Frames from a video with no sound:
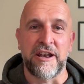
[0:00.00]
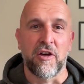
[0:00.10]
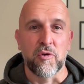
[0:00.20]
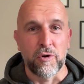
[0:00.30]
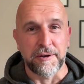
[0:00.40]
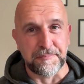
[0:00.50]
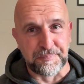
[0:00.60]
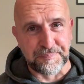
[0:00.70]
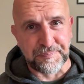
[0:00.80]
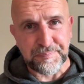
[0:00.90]
another one?
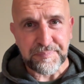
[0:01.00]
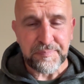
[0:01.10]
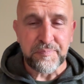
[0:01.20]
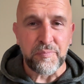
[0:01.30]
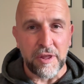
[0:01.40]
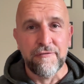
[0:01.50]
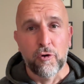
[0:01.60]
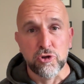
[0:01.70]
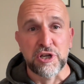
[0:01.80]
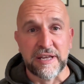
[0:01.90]

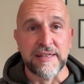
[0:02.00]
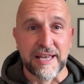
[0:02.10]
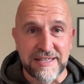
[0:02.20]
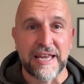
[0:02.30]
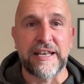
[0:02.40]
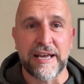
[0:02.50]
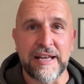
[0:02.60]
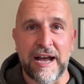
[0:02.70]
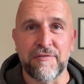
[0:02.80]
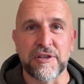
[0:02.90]
Fortunately, they did
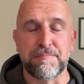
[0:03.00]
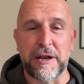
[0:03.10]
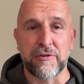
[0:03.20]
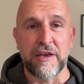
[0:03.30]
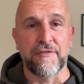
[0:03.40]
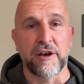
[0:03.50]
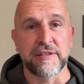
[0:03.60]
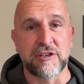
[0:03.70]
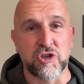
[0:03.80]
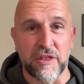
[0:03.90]
have the penalty
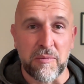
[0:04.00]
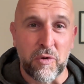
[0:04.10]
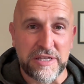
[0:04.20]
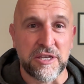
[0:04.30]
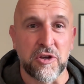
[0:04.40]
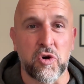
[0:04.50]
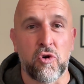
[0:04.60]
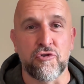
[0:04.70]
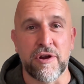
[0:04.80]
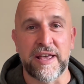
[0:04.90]
advantage, so they went to the
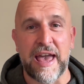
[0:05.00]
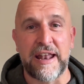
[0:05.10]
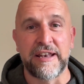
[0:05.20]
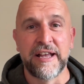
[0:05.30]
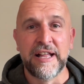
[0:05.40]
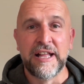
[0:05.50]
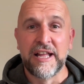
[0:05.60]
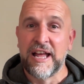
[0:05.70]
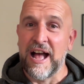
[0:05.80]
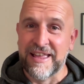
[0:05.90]
corner again.
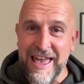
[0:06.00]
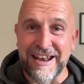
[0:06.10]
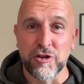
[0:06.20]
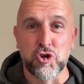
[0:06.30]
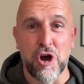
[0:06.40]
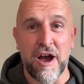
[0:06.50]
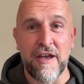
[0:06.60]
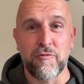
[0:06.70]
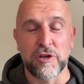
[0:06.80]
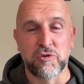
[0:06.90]
Again, a
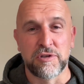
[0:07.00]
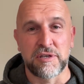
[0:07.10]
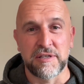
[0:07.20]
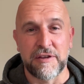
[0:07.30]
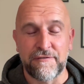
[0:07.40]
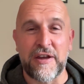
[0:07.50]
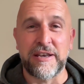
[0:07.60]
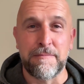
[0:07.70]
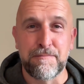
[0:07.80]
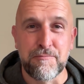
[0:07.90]
drive which was
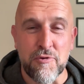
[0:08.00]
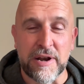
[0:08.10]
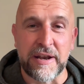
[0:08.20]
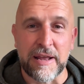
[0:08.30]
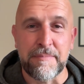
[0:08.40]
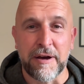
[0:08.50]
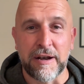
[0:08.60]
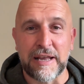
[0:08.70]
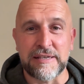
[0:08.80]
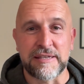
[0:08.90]
defended brilliantly by
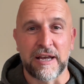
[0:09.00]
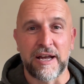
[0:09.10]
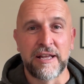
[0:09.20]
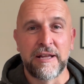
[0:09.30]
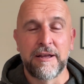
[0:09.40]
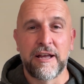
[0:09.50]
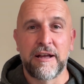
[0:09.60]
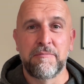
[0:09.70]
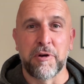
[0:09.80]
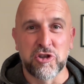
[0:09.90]
Leicester.
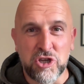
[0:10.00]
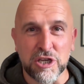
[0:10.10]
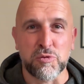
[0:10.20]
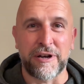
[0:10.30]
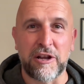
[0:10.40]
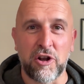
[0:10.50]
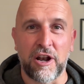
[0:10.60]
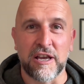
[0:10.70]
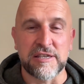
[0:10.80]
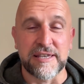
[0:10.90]
But just when it looked
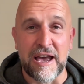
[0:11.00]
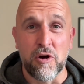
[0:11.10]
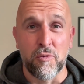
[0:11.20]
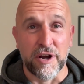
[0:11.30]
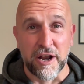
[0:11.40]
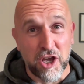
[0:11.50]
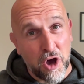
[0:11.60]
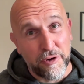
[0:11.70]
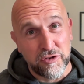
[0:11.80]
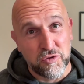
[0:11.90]
like Sale were going to
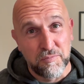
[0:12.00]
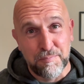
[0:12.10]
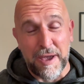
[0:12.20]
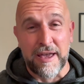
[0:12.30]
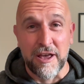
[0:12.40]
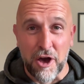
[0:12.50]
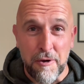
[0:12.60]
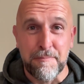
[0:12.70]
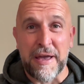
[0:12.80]
go and pick and go,